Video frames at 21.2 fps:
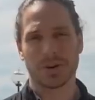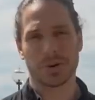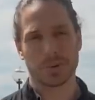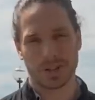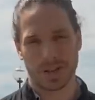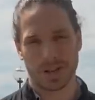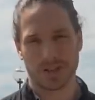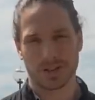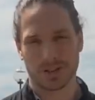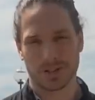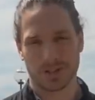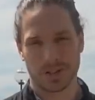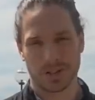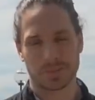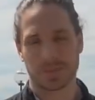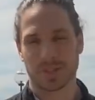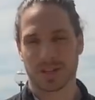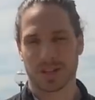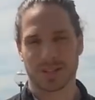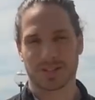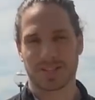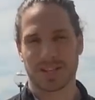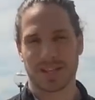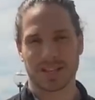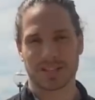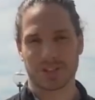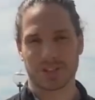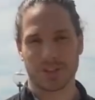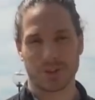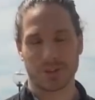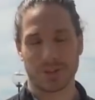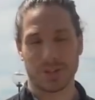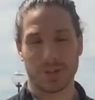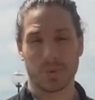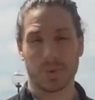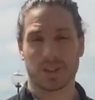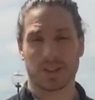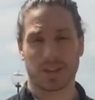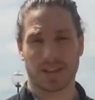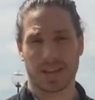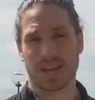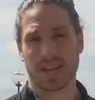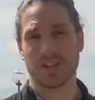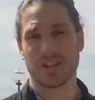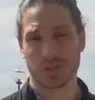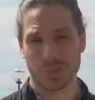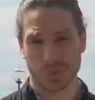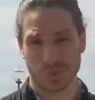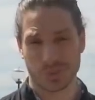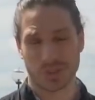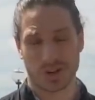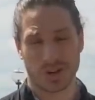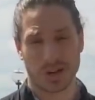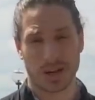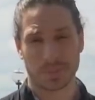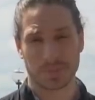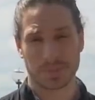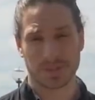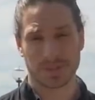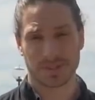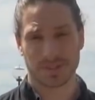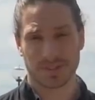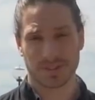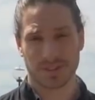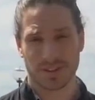relationships that are text only with occasional Skypes.